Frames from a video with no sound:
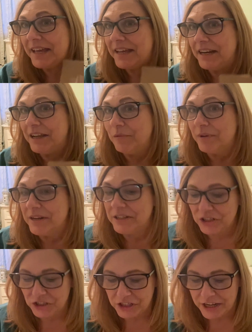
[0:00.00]
and I wanted
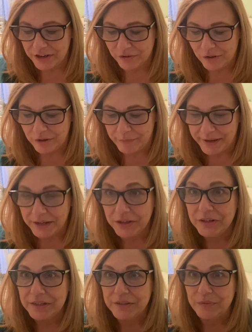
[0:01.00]
to share all my
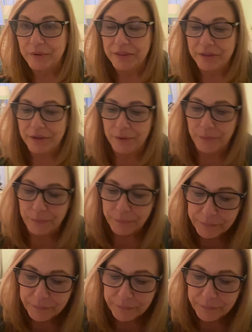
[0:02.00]
goodies with you.